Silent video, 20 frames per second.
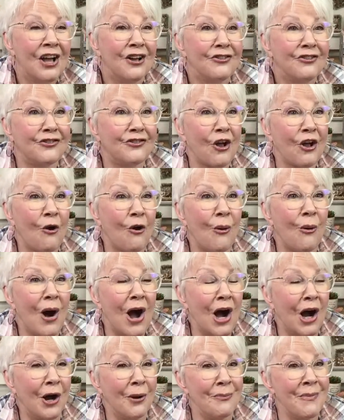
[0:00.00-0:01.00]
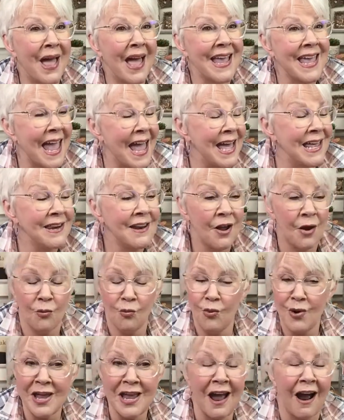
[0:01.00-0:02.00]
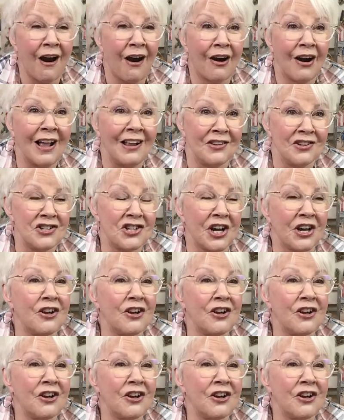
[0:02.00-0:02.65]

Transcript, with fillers: So, um, again, we are Ellen J.